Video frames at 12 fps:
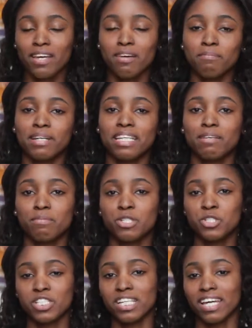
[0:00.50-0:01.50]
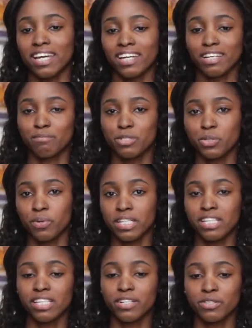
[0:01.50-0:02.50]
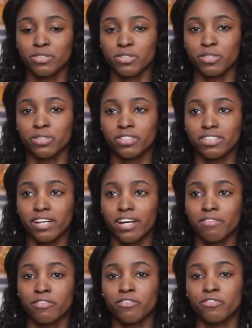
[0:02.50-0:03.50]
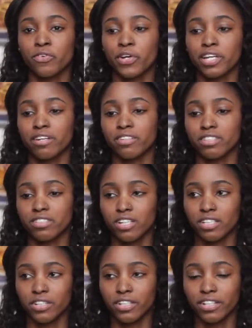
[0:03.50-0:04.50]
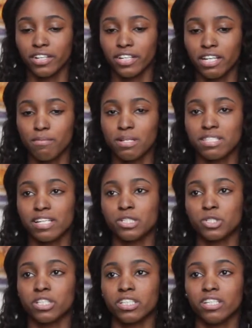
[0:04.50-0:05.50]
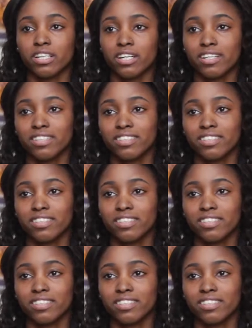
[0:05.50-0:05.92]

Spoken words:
My name is Shadae. I'm 20 years old. I have a 4-year-old daughter. Her name is Angelica.